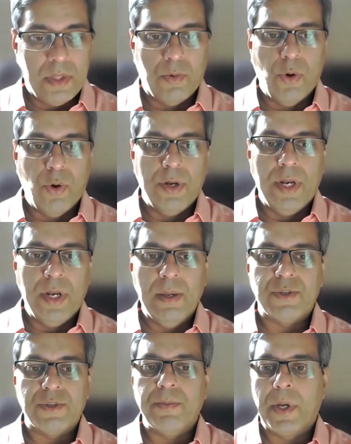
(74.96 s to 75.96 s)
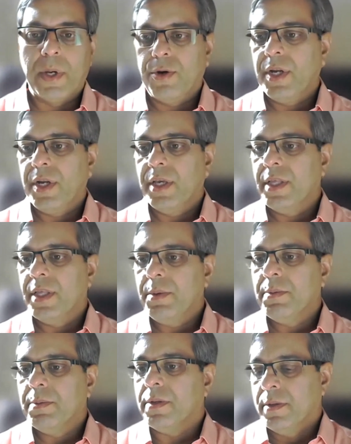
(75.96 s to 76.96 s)
they were all names of minority ethnic
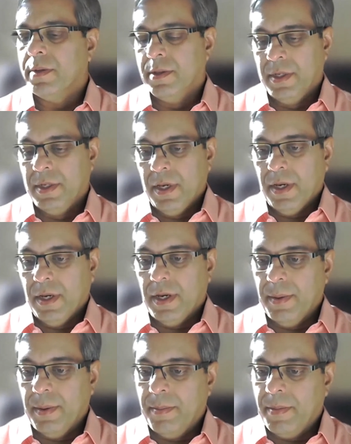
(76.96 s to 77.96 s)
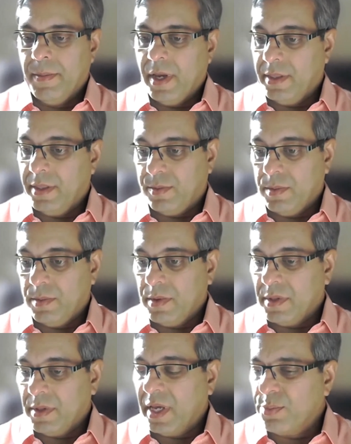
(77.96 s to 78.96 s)
people. And
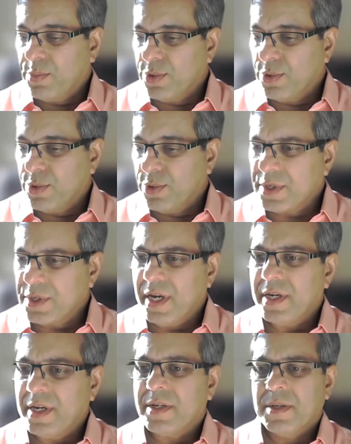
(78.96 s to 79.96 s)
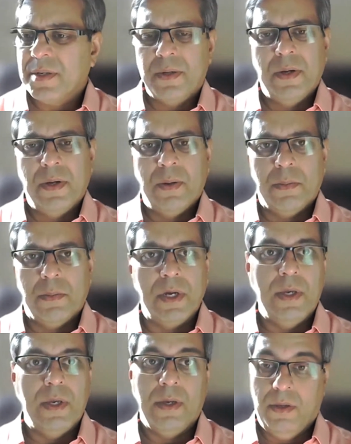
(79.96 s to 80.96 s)
that was looked at
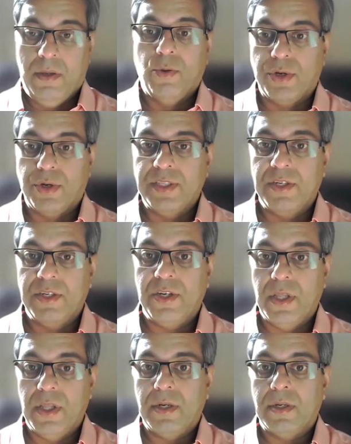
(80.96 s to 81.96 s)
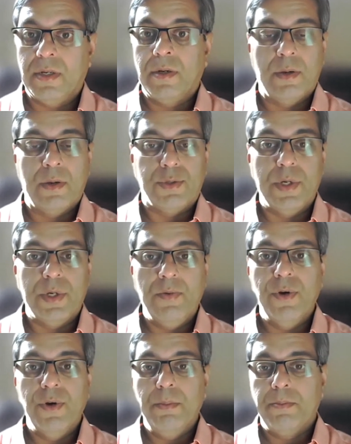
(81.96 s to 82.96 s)
by the organization that I was working
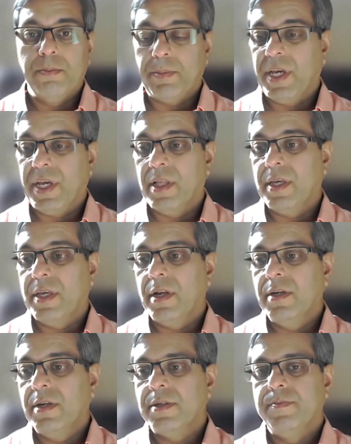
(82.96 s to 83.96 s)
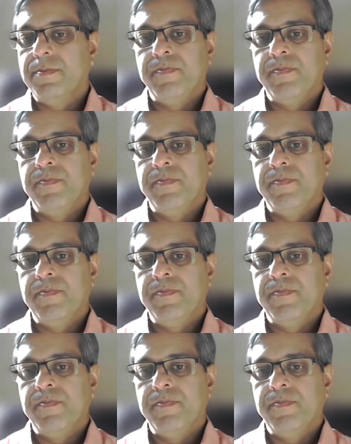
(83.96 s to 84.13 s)
for, Public Health England.